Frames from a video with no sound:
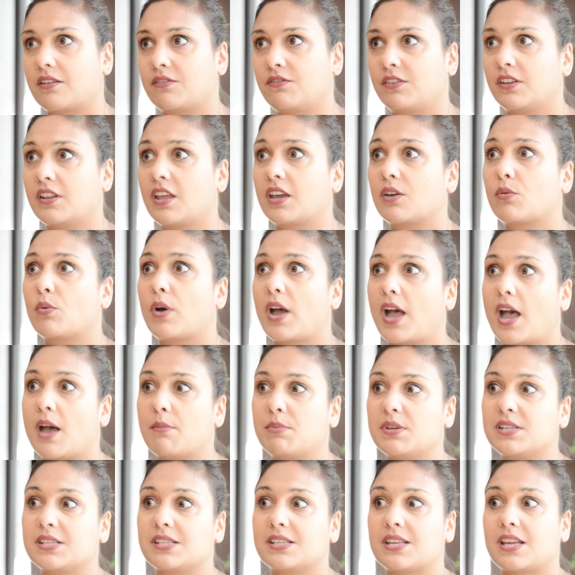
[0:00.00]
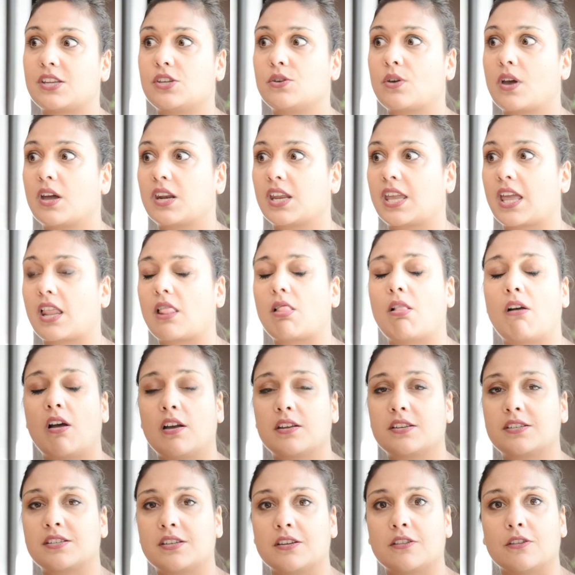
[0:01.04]
feel like what happens is that you kind of get
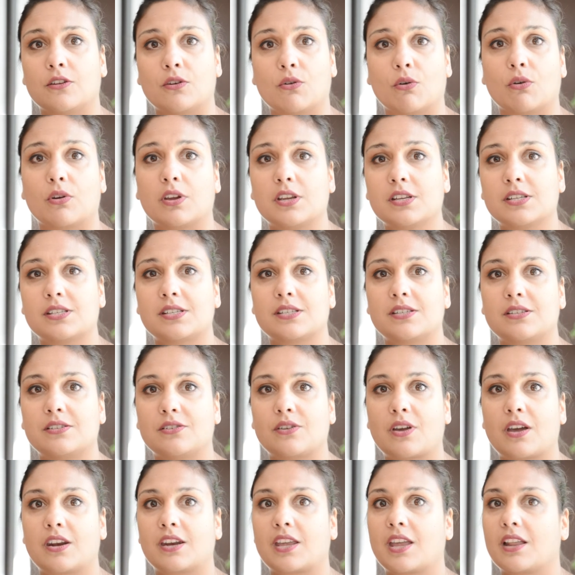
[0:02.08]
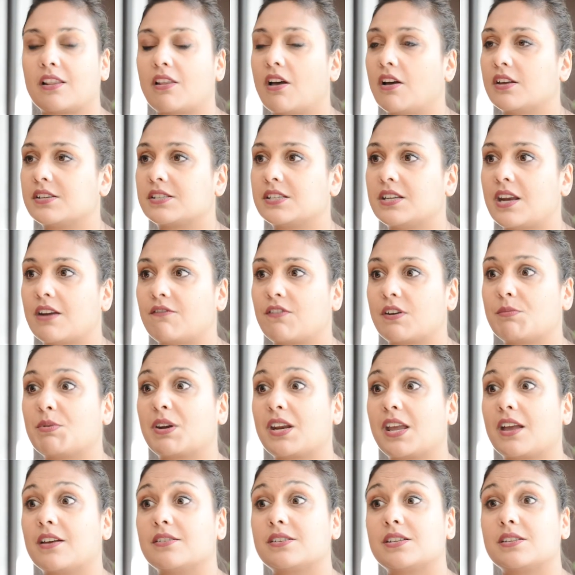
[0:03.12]
lost in the noise. You kind of get lost in
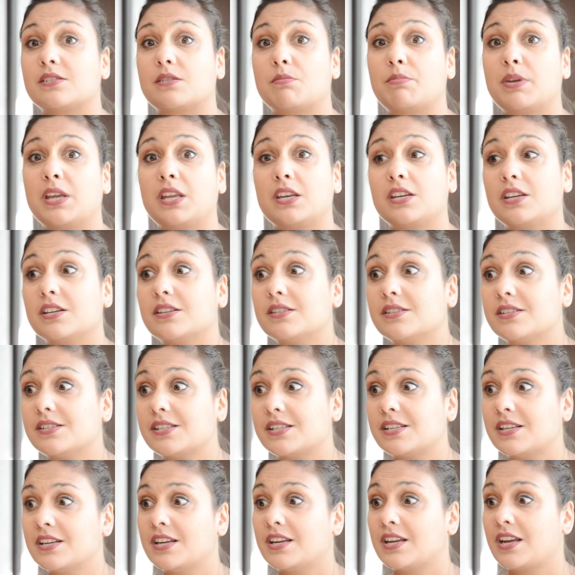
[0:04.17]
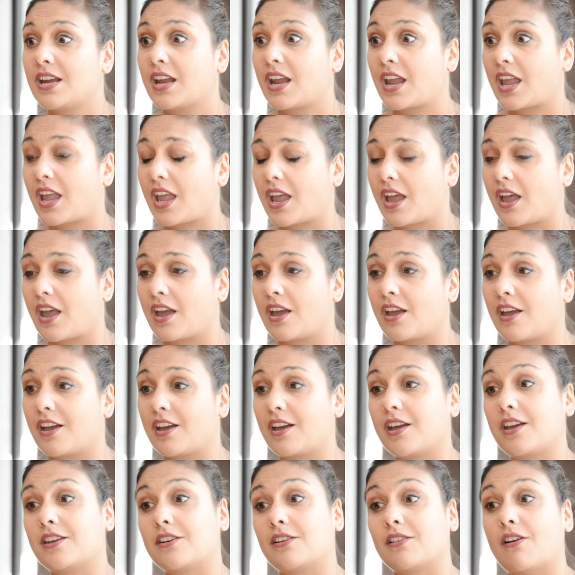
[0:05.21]
everybody else's opinions and,
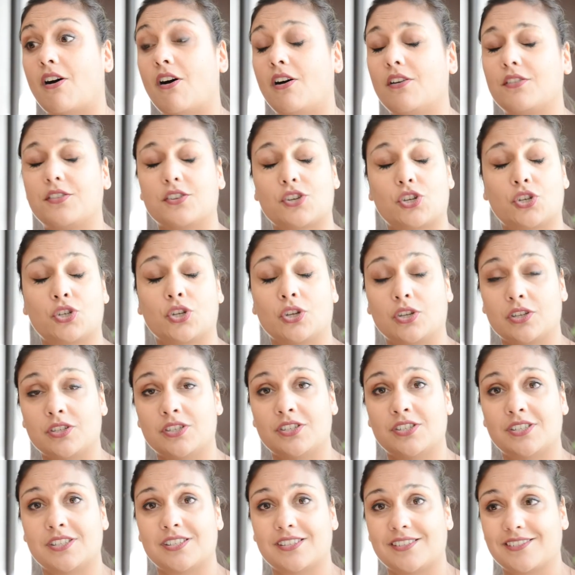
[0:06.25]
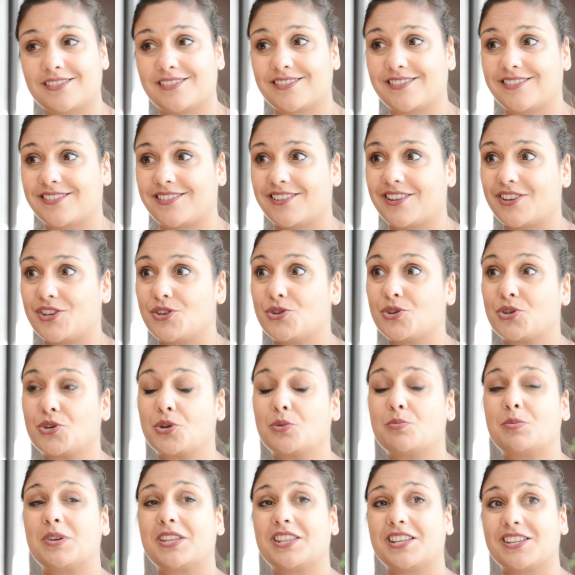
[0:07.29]
and all the shoulds that you
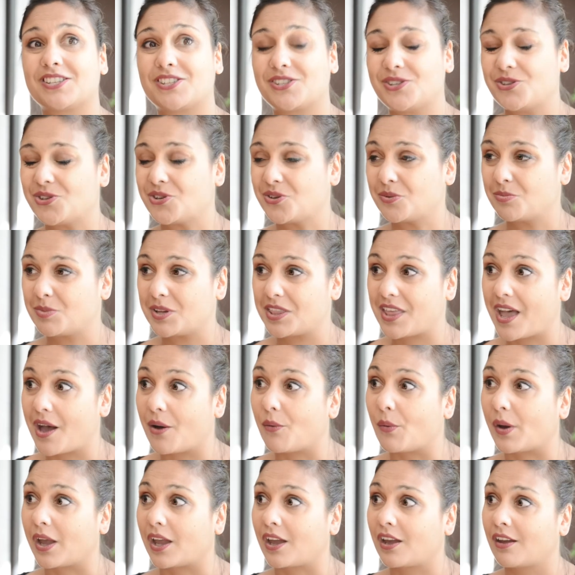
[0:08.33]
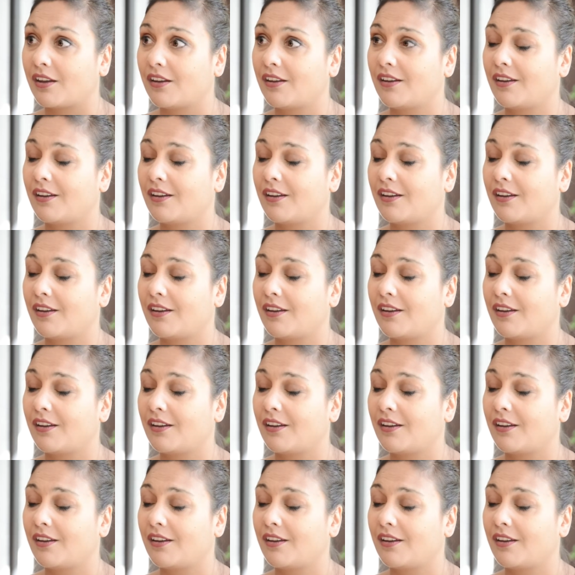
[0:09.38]
should be this, you should be that way.